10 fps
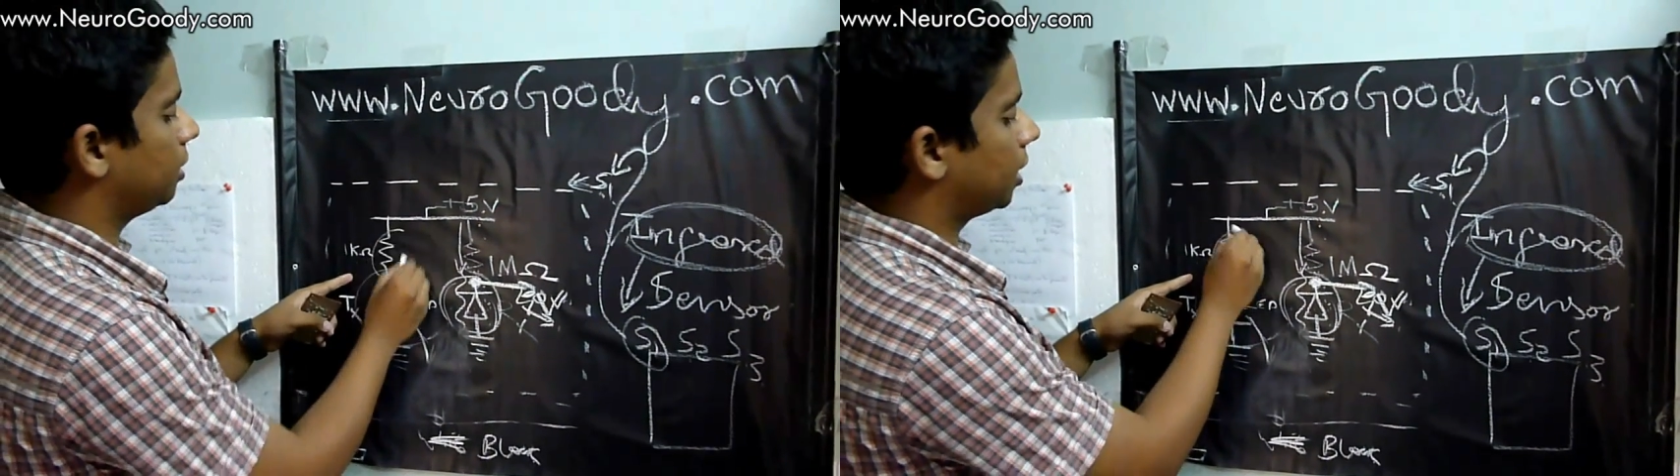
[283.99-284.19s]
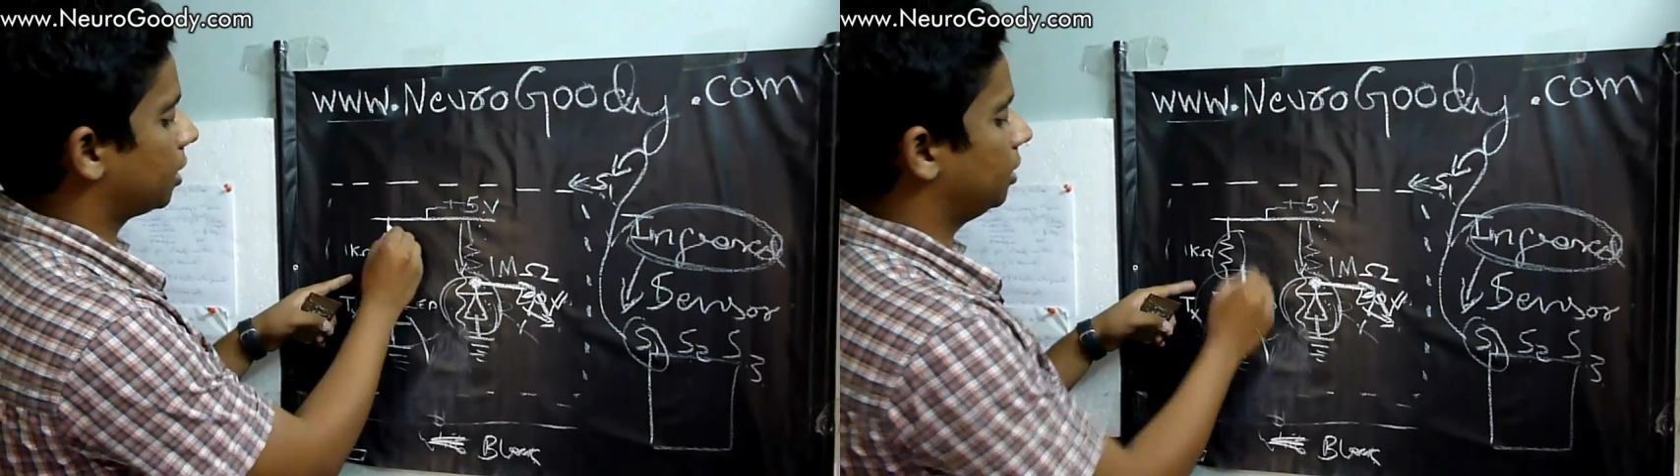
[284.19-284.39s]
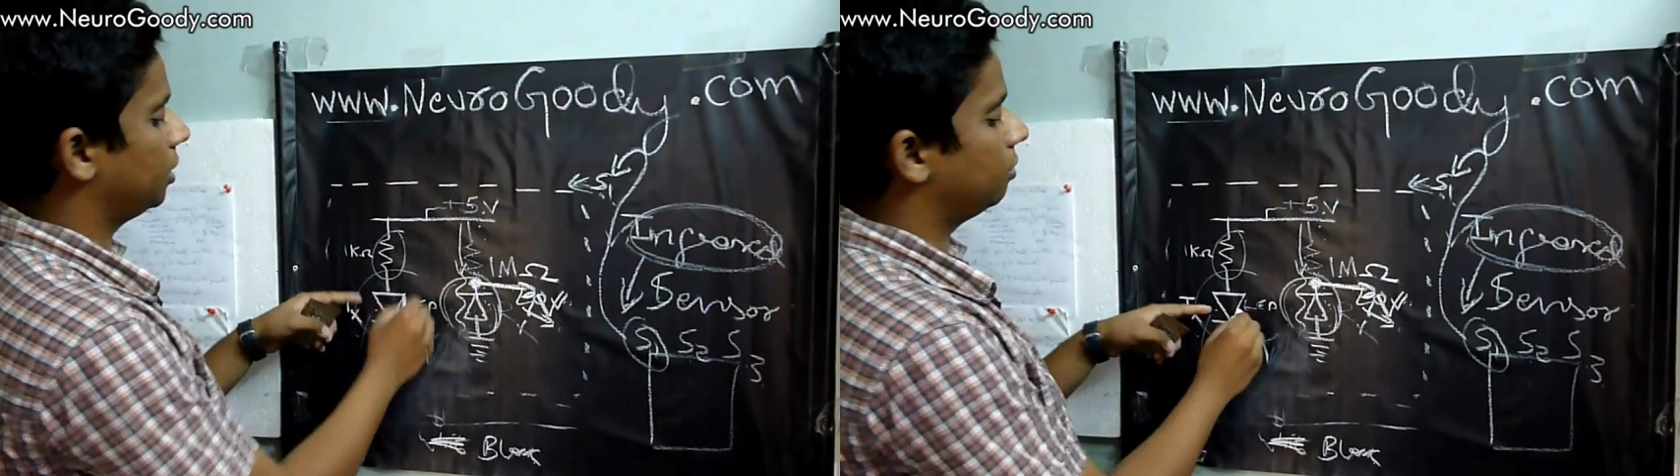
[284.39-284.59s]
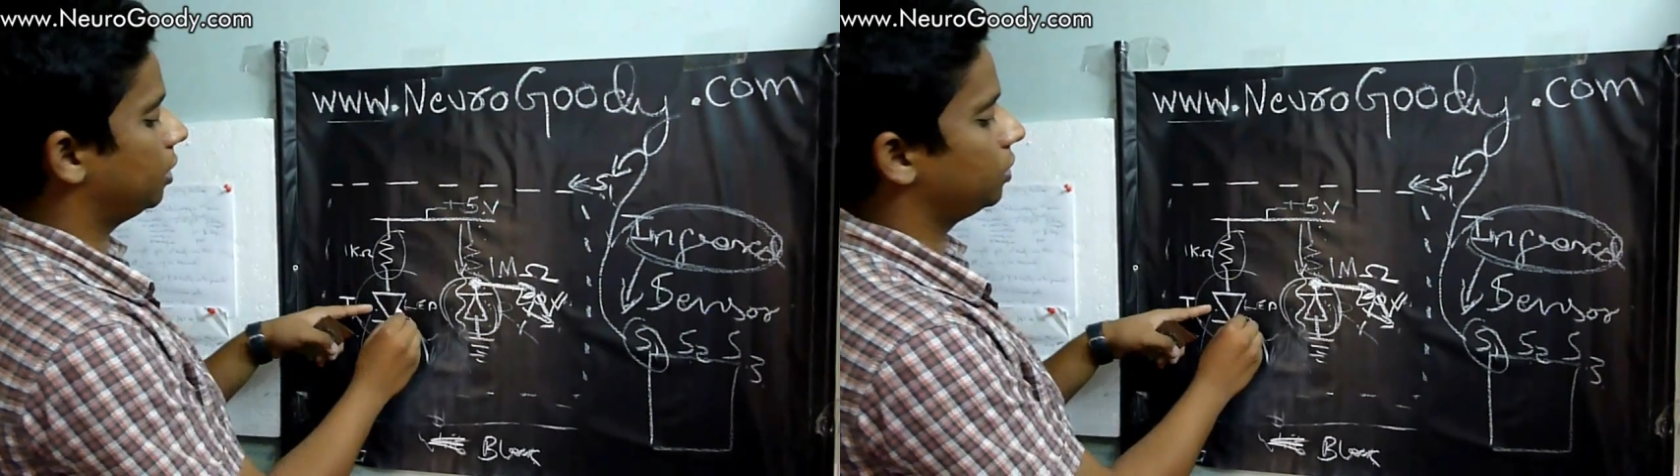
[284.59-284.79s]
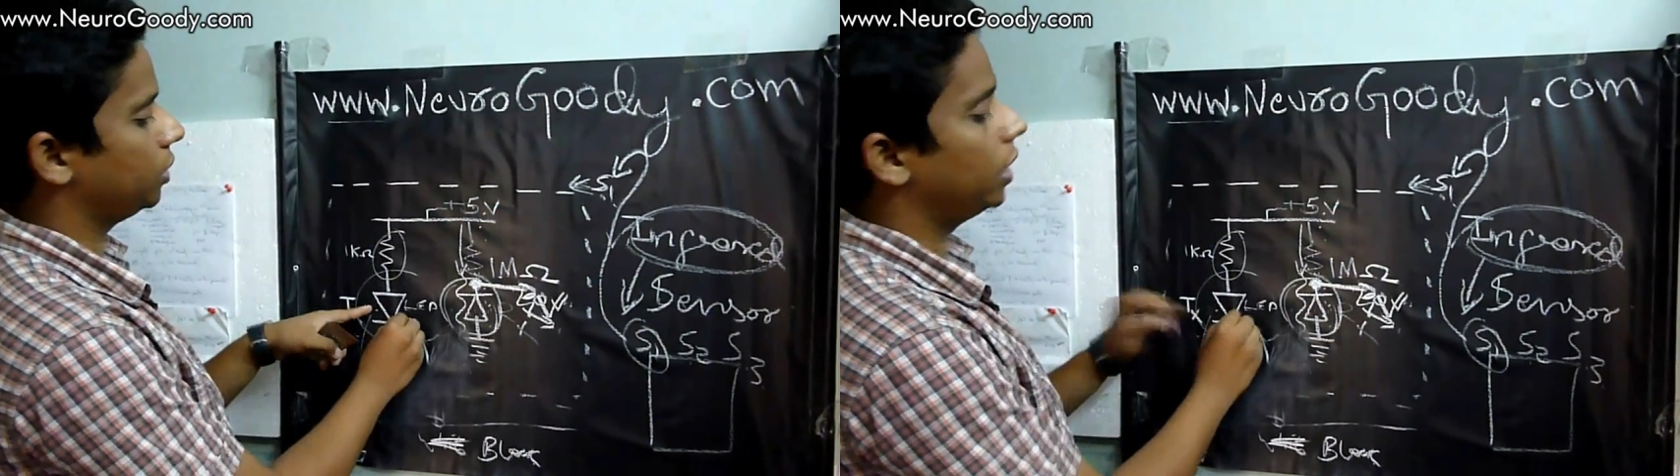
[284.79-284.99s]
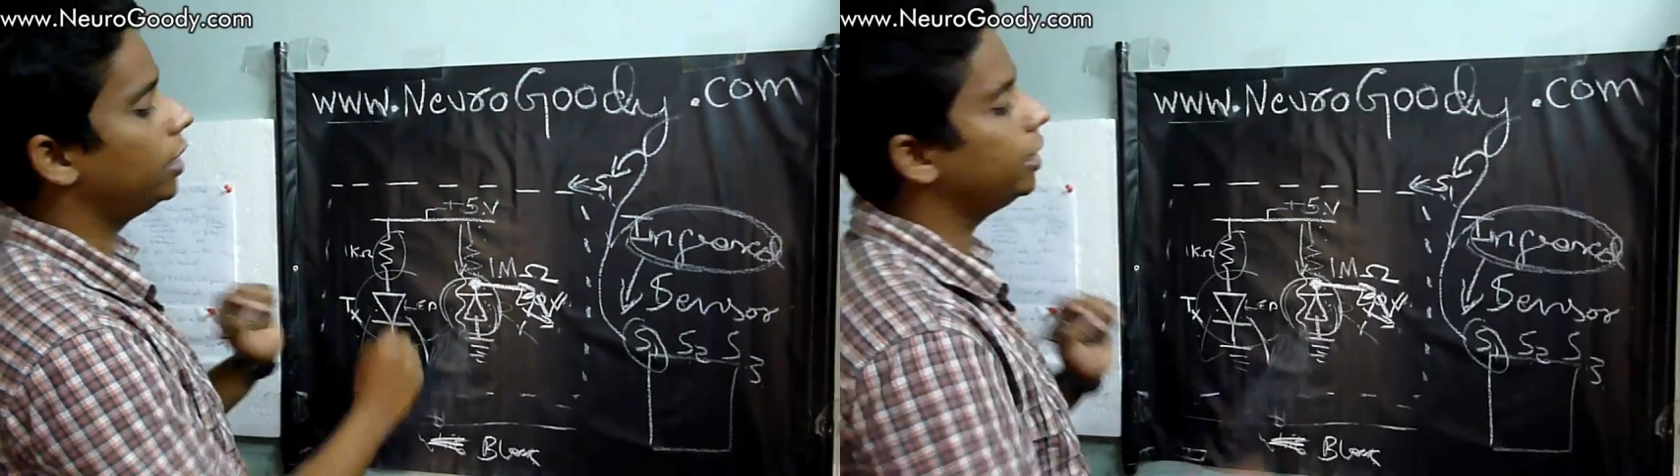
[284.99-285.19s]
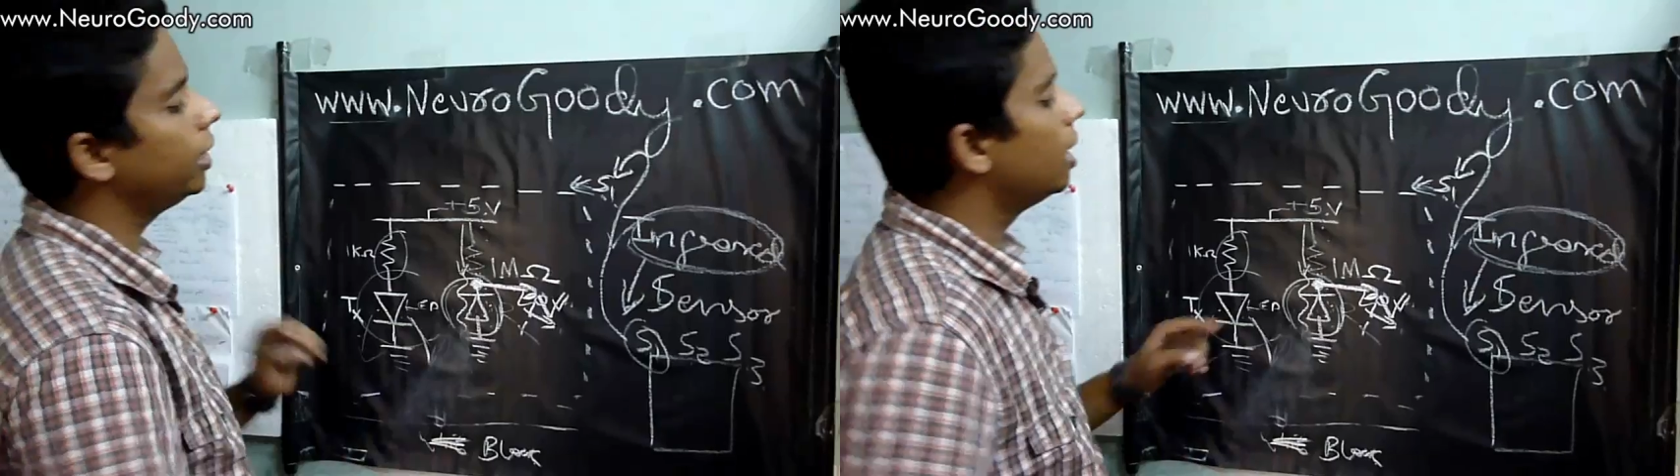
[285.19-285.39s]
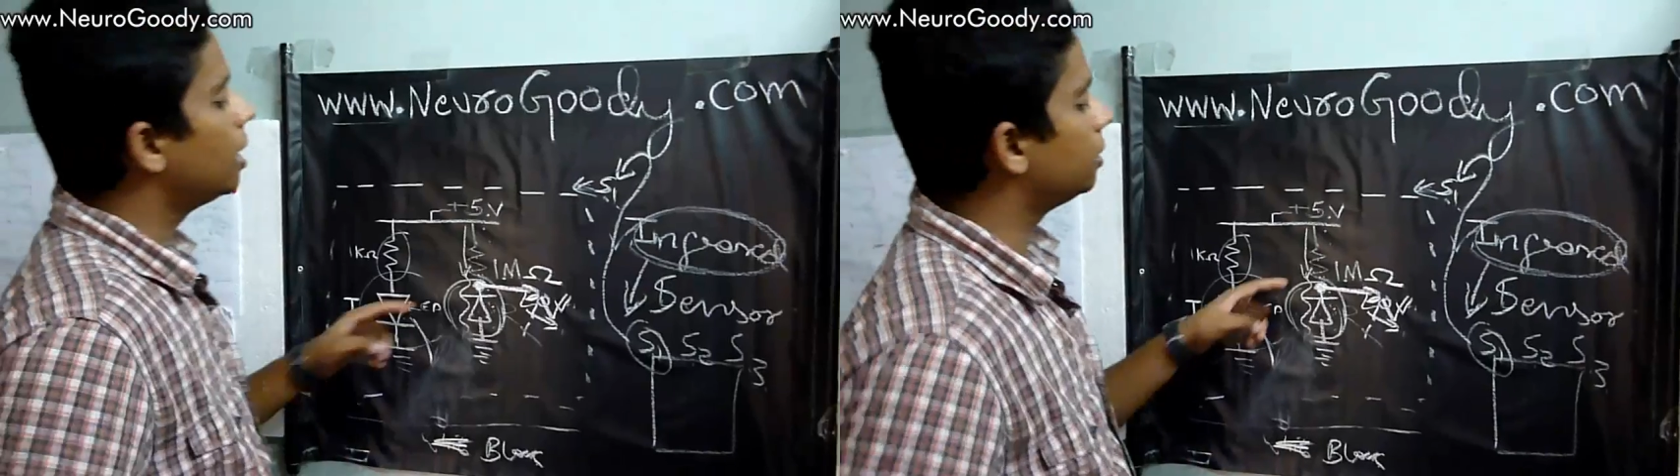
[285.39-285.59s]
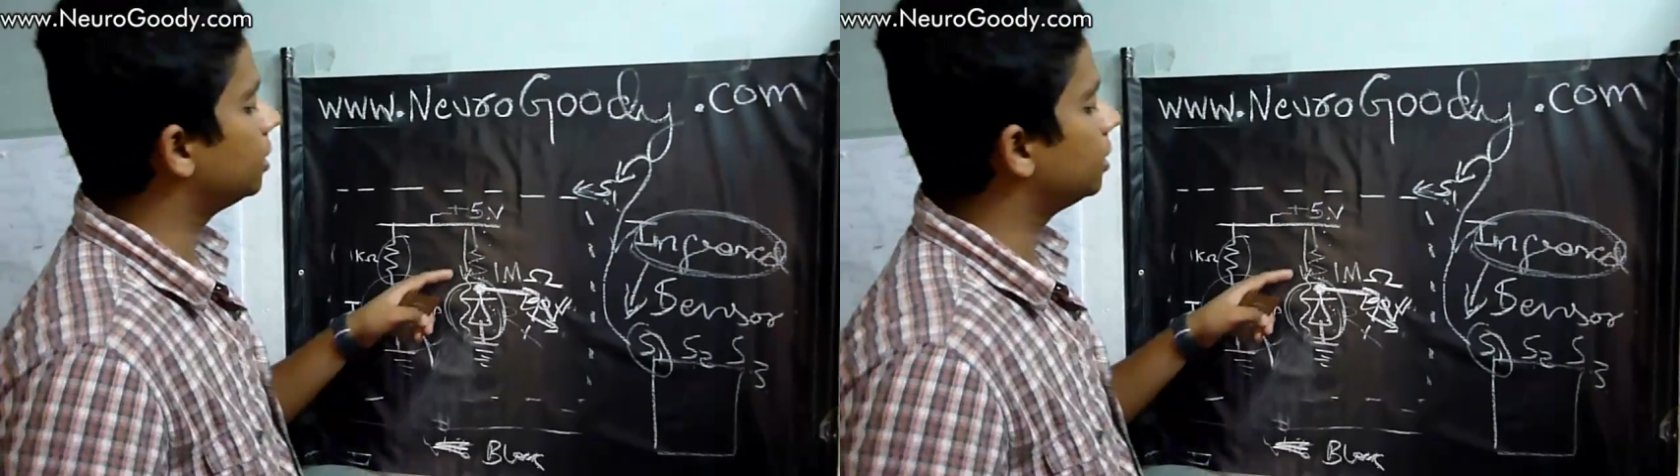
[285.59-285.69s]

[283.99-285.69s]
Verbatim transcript: current given to the LED.